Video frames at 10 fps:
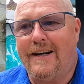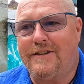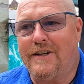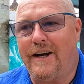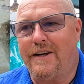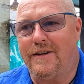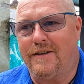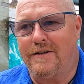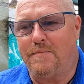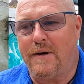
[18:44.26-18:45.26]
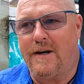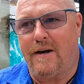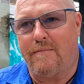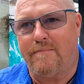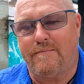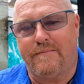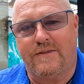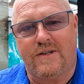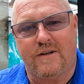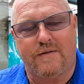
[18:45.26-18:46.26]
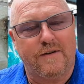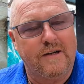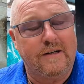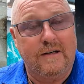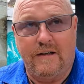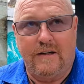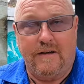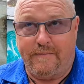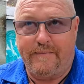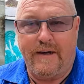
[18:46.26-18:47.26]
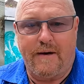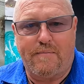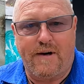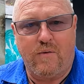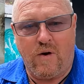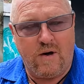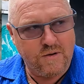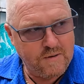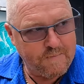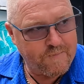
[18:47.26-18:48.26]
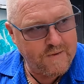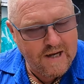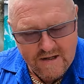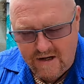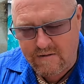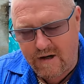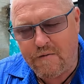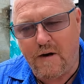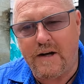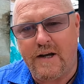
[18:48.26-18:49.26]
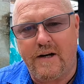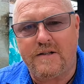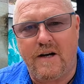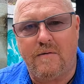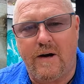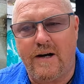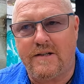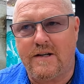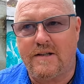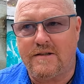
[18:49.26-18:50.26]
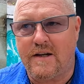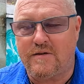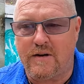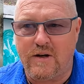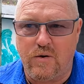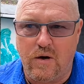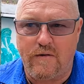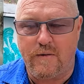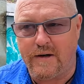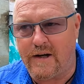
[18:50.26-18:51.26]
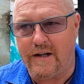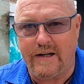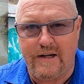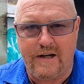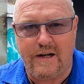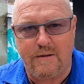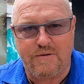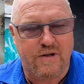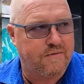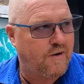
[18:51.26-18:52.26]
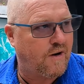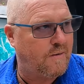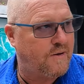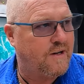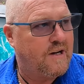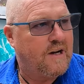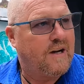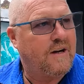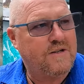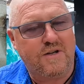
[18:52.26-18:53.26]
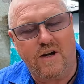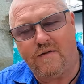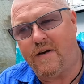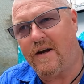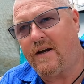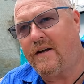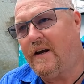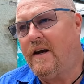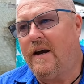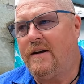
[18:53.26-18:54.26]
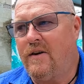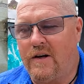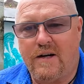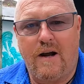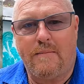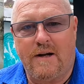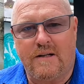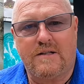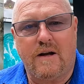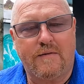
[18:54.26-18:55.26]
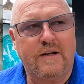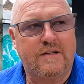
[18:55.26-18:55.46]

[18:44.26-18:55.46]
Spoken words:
And Canggu has become sort of pretty wild. And really funky in its own way. It's really cool if you want to go that young hip sort of vibe and go surfing and night clubbing and stuff.